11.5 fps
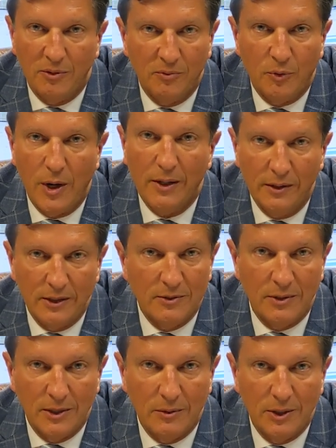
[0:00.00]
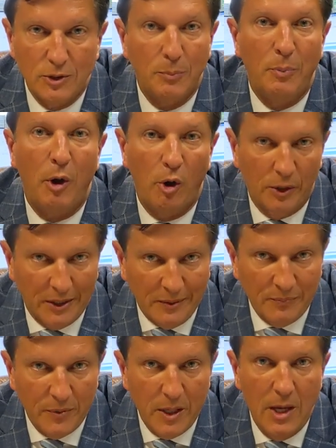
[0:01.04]
Frankly, it's appalling.
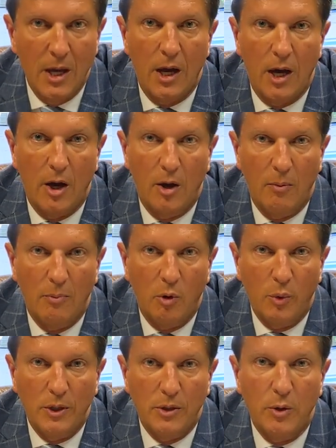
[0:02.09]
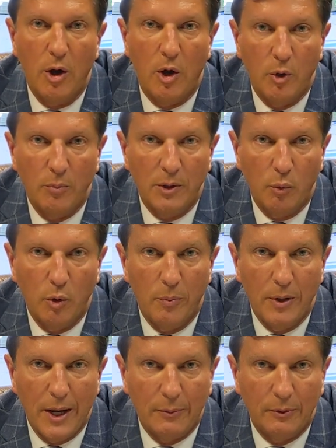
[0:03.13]
But we do hope that we'll
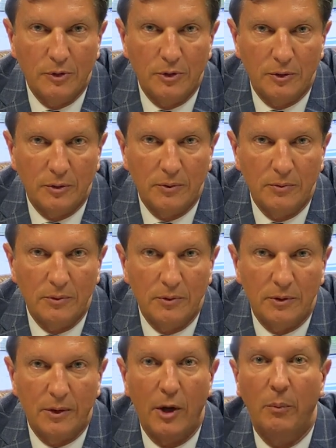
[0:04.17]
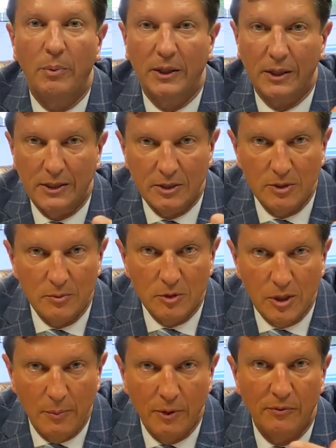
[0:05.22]
be able to help at least
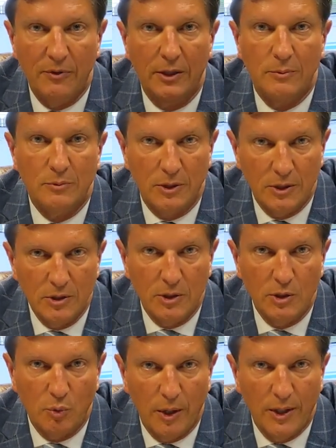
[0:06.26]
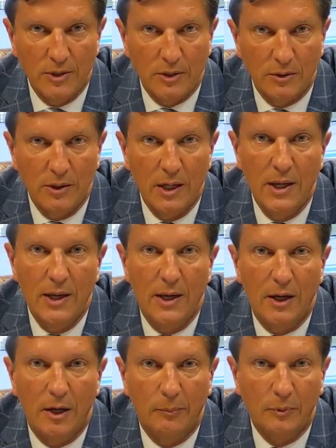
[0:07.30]
some of the victims of this situation
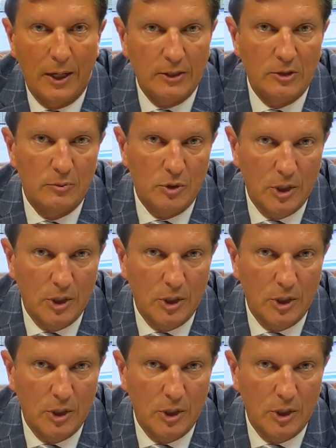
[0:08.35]
obtain some